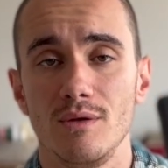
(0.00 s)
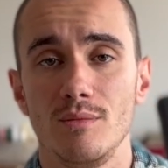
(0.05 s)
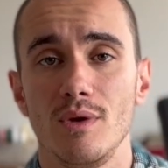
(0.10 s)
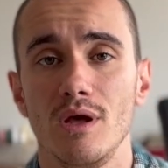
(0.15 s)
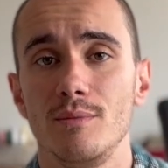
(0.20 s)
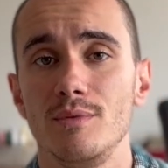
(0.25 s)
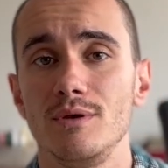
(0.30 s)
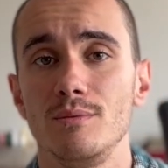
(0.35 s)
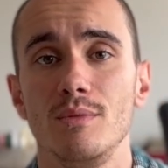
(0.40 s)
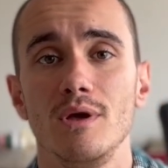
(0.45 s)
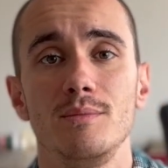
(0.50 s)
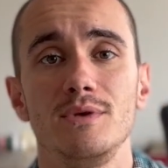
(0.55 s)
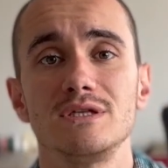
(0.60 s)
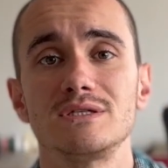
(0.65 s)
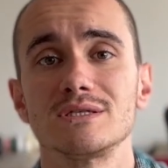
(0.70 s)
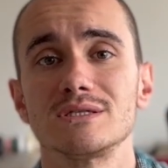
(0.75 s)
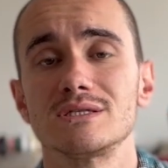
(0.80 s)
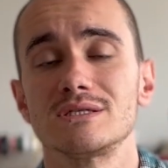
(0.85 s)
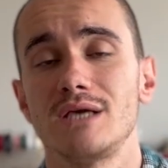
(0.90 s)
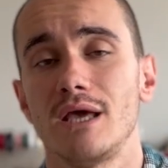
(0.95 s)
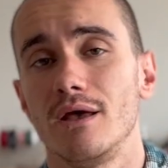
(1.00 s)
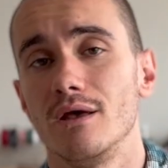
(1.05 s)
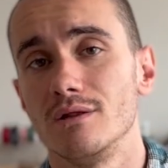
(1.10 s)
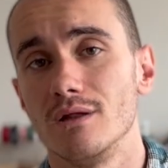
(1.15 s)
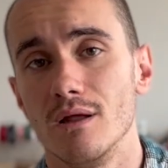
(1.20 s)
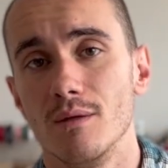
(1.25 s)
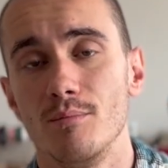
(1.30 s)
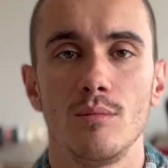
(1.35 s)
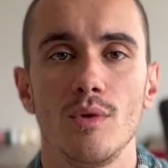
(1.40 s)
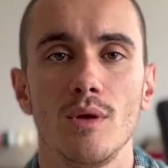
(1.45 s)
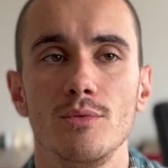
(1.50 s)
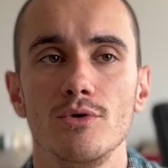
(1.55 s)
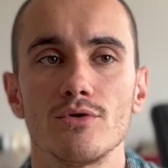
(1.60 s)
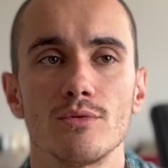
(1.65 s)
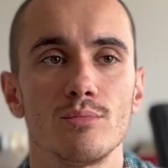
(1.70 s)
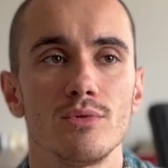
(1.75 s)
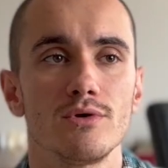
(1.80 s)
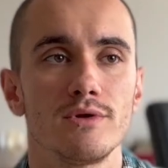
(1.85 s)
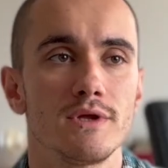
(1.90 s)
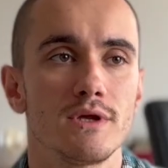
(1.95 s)
maybe maybe it's a scale up, maybe you're
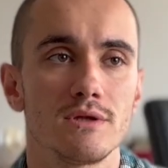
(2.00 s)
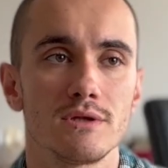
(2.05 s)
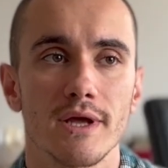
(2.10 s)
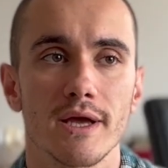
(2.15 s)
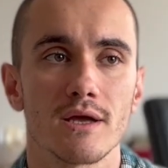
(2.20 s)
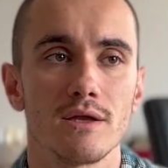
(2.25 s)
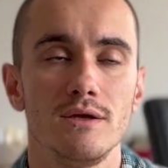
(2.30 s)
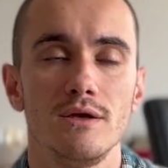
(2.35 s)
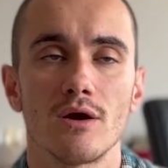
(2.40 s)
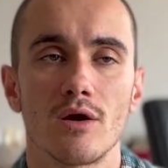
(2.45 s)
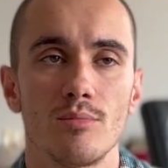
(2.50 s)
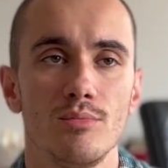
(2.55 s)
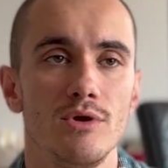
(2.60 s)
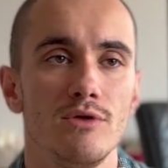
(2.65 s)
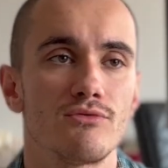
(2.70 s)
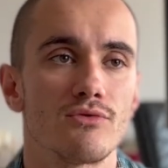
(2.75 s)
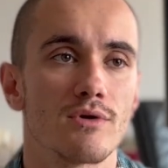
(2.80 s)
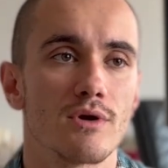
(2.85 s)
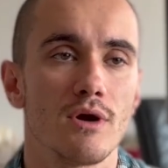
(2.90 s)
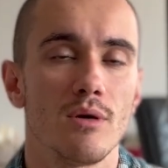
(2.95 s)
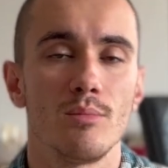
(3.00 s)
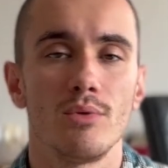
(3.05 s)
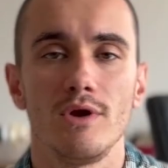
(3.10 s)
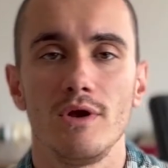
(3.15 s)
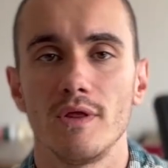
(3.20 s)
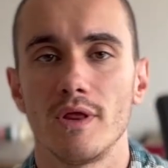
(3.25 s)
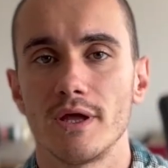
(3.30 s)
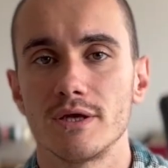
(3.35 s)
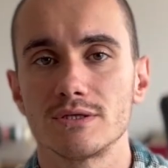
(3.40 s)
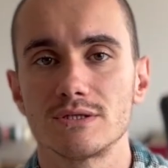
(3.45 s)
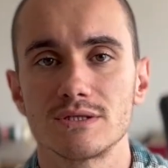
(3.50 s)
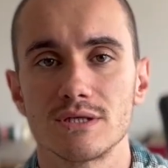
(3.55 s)
building like an ERP for a company that is